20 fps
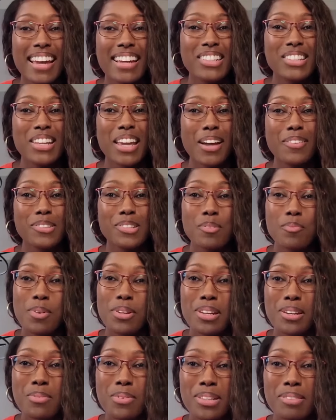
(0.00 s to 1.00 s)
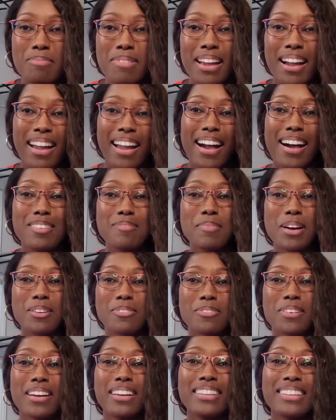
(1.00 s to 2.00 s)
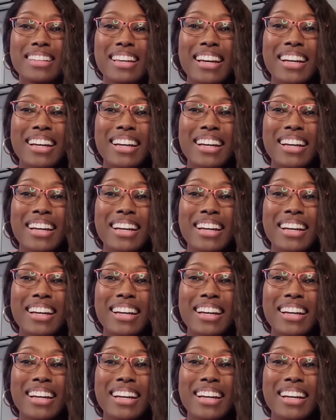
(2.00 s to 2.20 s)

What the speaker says: camera. They both do support auto framing, but